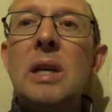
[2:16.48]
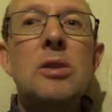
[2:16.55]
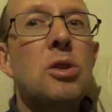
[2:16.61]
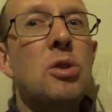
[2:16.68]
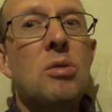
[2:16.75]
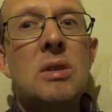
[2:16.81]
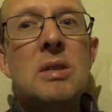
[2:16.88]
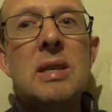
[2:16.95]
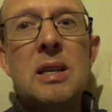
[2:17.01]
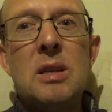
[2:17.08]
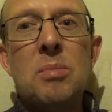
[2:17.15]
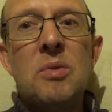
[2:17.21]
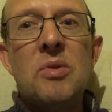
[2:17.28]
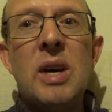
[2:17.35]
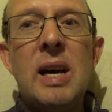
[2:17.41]
to do the
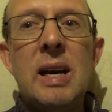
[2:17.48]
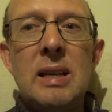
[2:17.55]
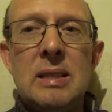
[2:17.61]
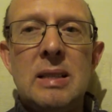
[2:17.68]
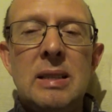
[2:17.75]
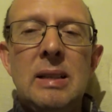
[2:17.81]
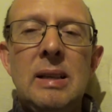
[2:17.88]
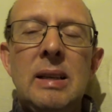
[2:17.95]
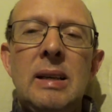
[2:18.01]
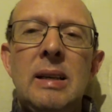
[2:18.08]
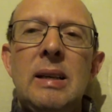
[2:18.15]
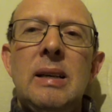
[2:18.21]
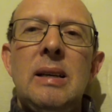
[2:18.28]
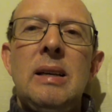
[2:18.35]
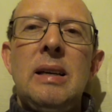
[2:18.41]
setup of that
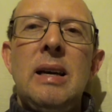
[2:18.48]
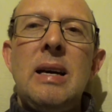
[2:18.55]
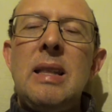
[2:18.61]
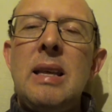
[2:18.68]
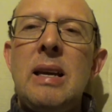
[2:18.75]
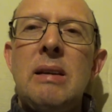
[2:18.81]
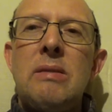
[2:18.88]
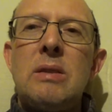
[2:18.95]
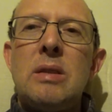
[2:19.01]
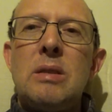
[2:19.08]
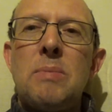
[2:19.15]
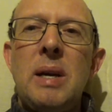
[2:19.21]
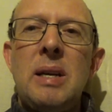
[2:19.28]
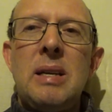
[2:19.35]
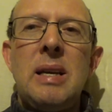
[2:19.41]
and then I have to
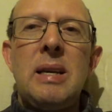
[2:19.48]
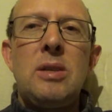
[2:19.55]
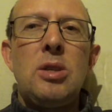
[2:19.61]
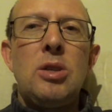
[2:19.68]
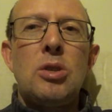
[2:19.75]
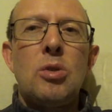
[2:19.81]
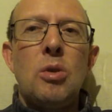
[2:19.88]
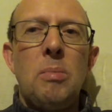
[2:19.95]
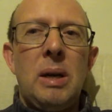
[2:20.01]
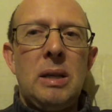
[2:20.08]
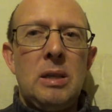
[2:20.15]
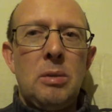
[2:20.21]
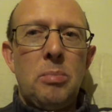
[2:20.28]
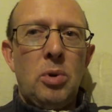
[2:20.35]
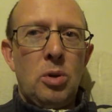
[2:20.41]
spend ages going
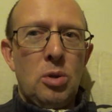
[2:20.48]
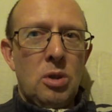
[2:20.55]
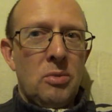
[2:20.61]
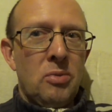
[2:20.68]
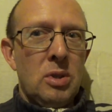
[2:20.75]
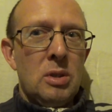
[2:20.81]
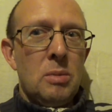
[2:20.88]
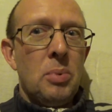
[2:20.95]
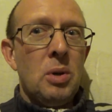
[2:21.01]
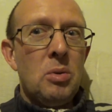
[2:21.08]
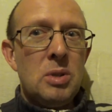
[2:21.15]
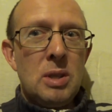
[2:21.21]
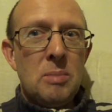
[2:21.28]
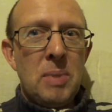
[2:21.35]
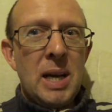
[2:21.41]
back to the post office to
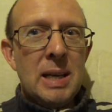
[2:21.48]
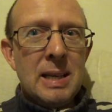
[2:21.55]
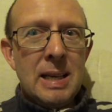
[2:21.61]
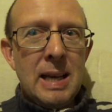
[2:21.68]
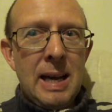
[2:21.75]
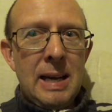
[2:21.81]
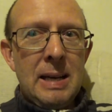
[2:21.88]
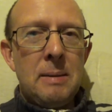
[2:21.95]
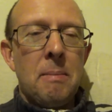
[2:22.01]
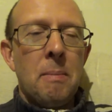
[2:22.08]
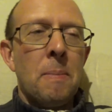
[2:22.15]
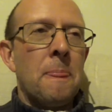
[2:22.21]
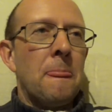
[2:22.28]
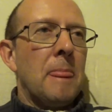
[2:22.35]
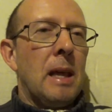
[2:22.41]
post it back again.
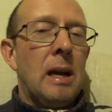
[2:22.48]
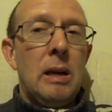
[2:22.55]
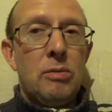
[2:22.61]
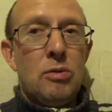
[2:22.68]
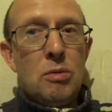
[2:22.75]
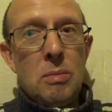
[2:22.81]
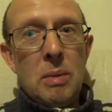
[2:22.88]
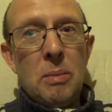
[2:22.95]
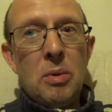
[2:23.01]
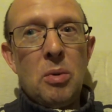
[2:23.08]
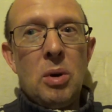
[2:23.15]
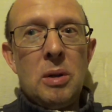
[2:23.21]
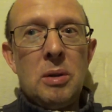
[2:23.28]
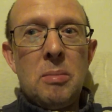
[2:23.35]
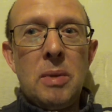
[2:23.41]
I'll have to remember
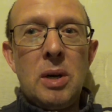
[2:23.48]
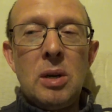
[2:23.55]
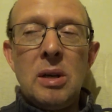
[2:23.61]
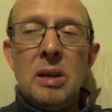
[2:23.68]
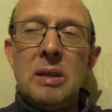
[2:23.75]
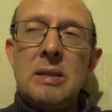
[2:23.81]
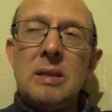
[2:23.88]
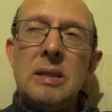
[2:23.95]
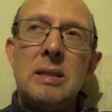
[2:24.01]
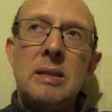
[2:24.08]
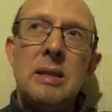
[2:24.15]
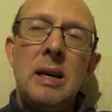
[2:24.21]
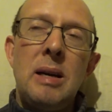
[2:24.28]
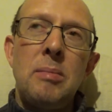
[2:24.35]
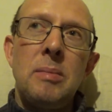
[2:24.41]
what the model is this
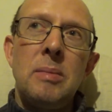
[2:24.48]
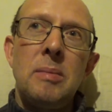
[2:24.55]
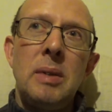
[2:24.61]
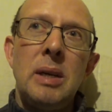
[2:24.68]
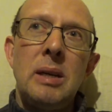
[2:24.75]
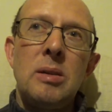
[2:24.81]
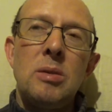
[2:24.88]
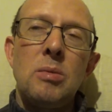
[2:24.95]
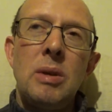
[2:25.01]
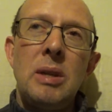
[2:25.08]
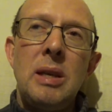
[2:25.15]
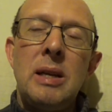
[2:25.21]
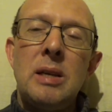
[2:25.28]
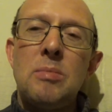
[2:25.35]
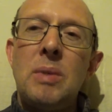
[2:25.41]
time. It was
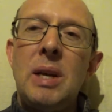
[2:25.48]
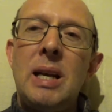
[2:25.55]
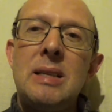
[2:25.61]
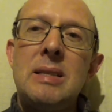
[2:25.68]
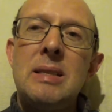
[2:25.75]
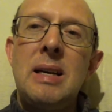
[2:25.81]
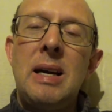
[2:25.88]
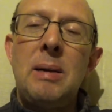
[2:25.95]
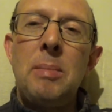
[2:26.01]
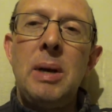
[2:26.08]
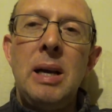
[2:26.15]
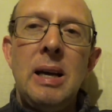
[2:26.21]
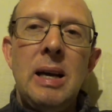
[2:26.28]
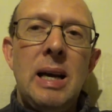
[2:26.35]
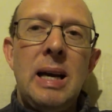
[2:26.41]
when they asked me last time,
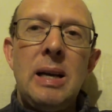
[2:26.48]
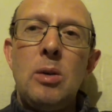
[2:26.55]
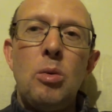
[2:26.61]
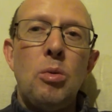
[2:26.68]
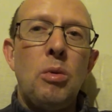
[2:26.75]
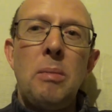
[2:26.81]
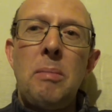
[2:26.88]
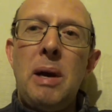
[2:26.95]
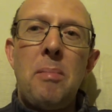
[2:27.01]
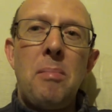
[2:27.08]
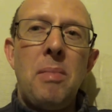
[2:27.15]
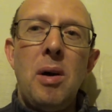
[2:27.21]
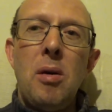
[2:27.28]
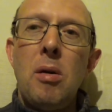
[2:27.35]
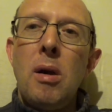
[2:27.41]
I couldn't
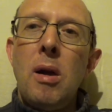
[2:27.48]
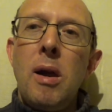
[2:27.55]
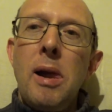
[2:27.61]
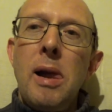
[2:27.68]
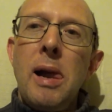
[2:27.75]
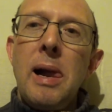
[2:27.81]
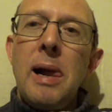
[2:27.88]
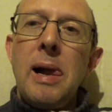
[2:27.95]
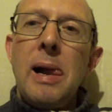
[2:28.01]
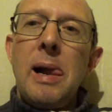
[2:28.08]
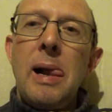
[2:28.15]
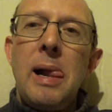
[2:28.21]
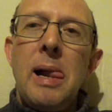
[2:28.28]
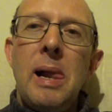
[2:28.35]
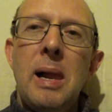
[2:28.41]
remember.
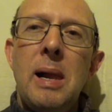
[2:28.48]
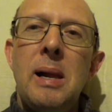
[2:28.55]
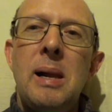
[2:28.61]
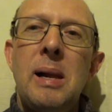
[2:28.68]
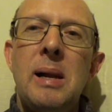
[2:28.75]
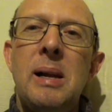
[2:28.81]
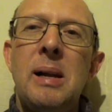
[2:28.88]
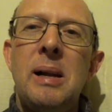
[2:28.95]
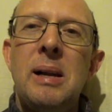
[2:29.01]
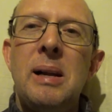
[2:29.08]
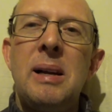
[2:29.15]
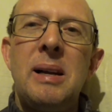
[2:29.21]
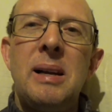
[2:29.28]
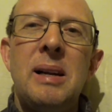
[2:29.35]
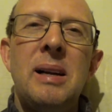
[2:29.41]

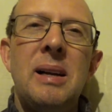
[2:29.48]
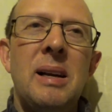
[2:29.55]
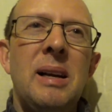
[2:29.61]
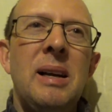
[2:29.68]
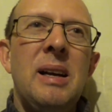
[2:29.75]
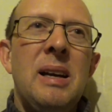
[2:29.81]
Uh,